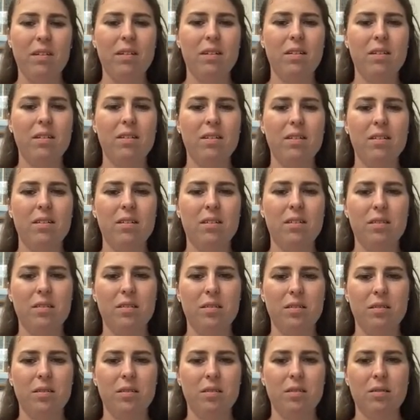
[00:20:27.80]

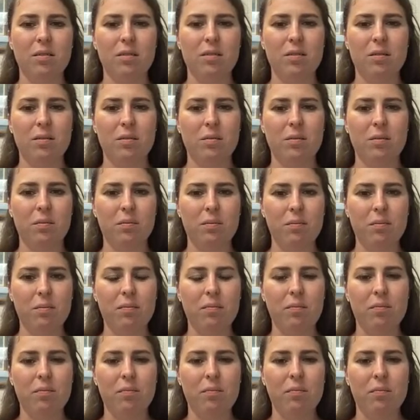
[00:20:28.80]

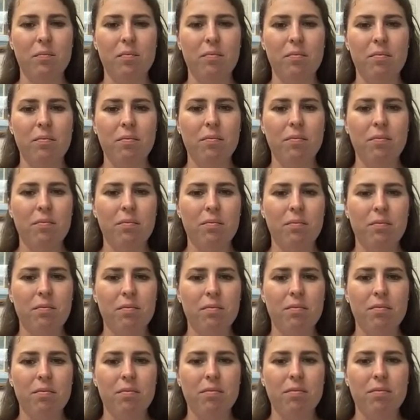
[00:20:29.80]

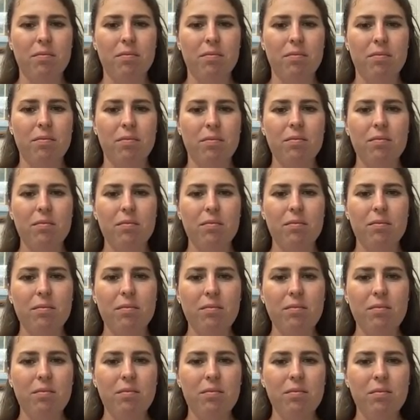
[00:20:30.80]

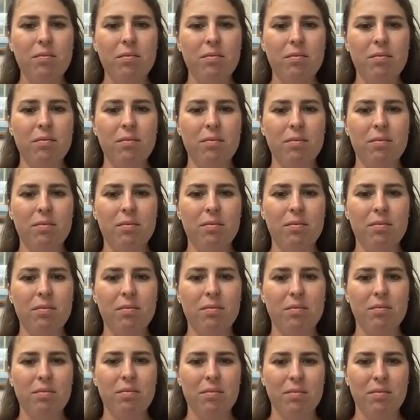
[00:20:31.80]

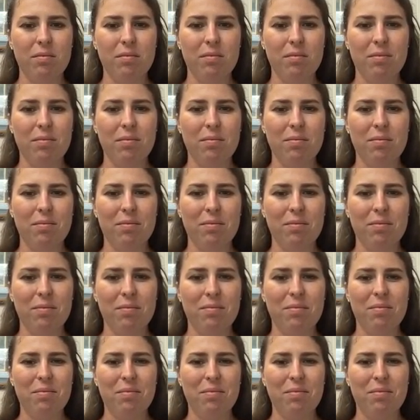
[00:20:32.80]
[no speech]